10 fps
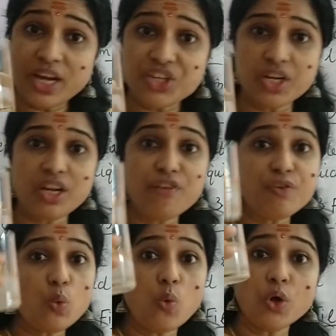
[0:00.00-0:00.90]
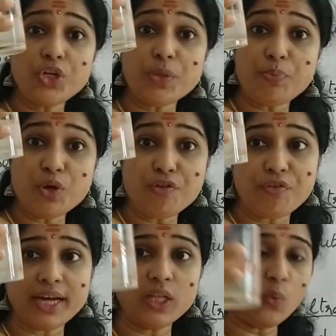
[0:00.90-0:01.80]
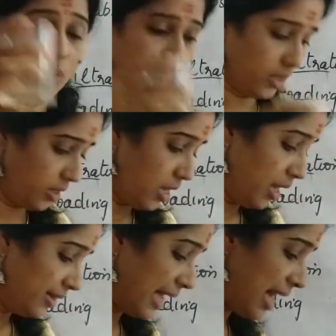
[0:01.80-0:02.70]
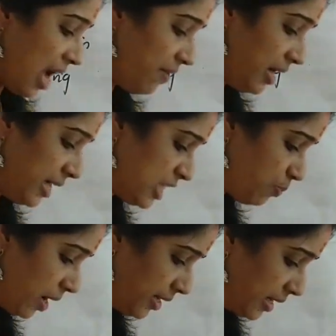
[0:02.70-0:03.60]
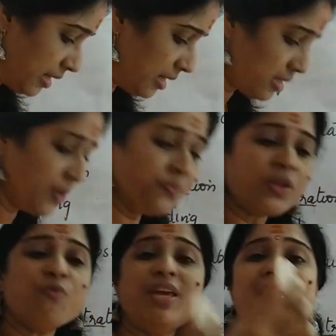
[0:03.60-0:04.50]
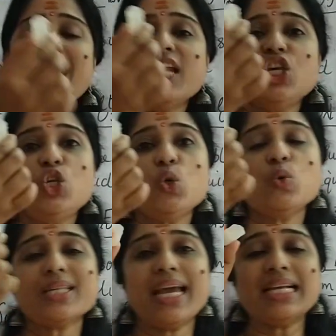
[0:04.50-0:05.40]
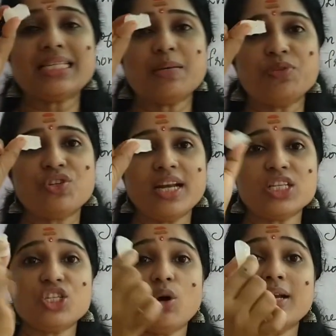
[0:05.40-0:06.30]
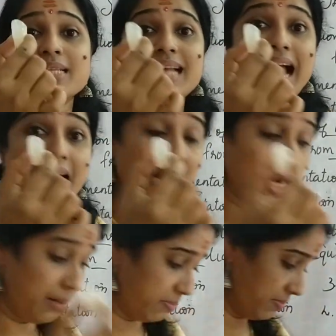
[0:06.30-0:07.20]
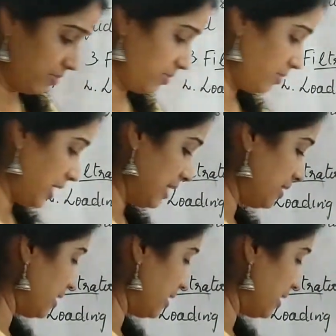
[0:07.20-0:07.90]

situation, if you want to purify the water that having dust particles, we can use a substance known as alum. That